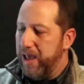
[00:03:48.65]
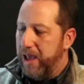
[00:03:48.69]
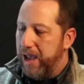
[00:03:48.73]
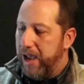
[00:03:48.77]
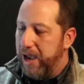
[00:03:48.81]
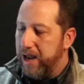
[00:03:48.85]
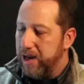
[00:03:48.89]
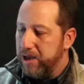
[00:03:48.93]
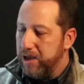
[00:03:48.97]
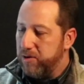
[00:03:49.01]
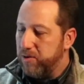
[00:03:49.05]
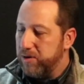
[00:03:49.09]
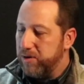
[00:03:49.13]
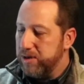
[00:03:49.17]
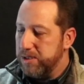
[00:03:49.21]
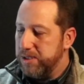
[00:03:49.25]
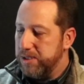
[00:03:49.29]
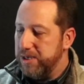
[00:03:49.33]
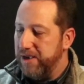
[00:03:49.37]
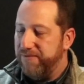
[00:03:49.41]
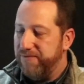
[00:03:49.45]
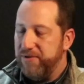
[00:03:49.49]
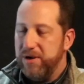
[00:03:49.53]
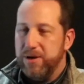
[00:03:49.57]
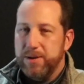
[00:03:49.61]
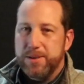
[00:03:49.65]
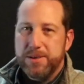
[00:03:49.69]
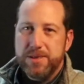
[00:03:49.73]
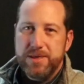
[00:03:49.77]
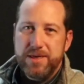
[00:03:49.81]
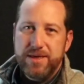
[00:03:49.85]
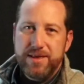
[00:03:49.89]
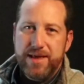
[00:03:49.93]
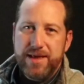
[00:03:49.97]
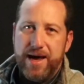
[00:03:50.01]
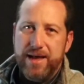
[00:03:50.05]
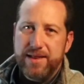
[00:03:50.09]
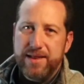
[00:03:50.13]
And of course, if you
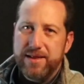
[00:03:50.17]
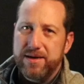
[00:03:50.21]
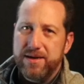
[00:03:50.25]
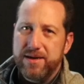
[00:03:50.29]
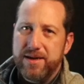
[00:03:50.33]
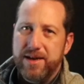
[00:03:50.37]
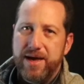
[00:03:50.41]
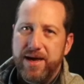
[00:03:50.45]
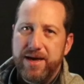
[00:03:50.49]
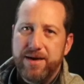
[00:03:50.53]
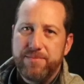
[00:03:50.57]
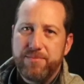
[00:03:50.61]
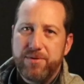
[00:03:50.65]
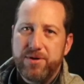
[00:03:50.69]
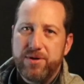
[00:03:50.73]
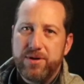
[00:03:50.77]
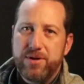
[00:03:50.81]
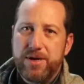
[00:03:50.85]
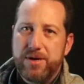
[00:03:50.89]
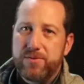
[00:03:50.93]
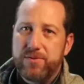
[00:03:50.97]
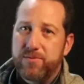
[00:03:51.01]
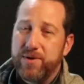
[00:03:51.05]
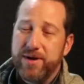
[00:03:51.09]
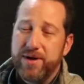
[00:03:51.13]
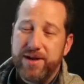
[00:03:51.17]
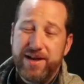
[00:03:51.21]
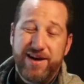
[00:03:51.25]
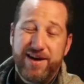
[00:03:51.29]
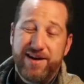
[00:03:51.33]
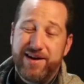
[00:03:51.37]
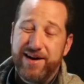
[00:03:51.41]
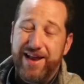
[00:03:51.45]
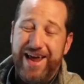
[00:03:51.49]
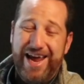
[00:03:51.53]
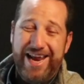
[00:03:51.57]
see that little label really on